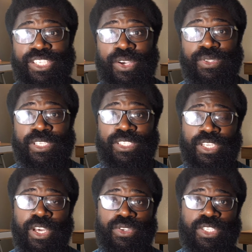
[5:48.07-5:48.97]
chosen to
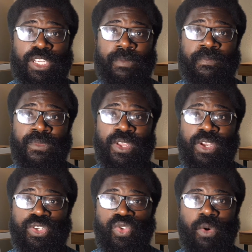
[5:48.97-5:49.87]
go to
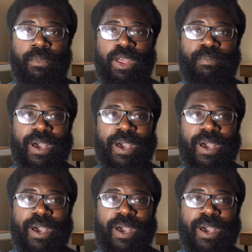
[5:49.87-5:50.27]
Dortmund.